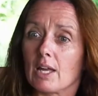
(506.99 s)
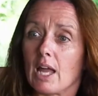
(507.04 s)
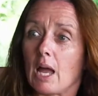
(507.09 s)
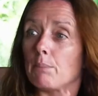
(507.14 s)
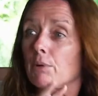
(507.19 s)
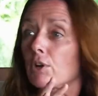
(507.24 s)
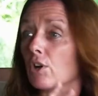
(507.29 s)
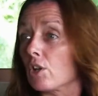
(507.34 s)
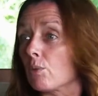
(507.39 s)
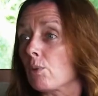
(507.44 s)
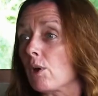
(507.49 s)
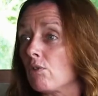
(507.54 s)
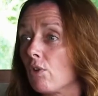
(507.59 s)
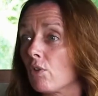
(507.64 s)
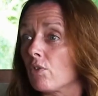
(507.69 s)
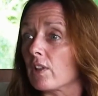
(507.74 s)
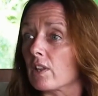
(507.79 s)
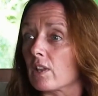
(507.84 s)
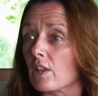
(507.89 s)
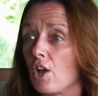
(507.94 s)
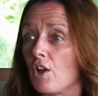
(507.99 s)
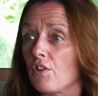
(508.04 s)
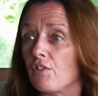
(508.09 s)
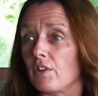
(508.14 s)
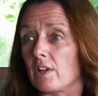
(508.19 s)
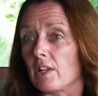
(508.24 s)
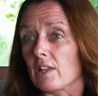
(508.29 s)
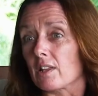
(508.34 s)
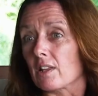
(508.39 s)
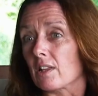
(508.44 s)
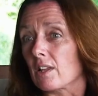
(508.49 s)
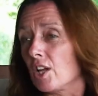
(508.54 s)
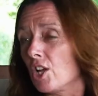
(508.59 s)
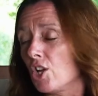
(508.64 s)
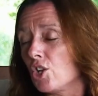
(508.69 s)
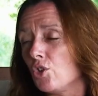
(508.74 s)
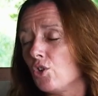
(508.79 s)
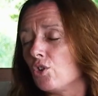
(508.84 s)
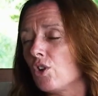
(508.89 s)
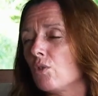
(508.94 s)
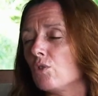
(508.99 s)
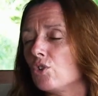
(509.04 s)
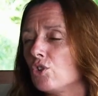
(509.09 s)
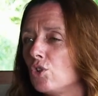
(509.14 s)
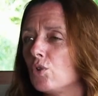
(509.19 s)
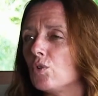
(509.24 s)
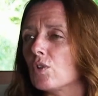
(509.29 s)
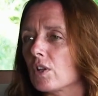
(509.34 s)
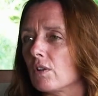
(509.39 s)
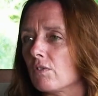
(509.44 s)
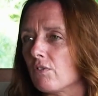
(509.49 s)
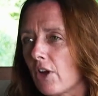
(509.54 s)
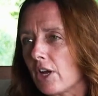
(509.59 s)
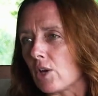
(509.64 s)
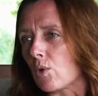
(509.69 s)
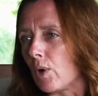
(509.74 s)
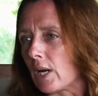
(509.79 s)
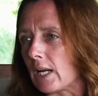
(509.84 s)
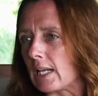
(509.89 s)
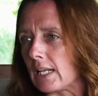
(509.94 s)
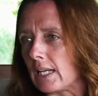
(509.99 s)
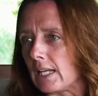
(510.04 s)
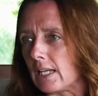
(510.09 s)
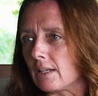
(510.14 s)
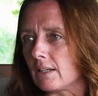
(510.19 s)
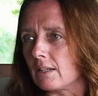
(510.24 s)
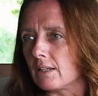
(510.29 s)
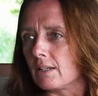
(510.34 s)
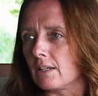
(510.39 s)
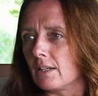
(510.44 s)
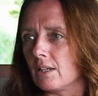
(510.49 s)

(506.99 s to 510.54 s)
And because we were on the surface, you don't use it very quickly.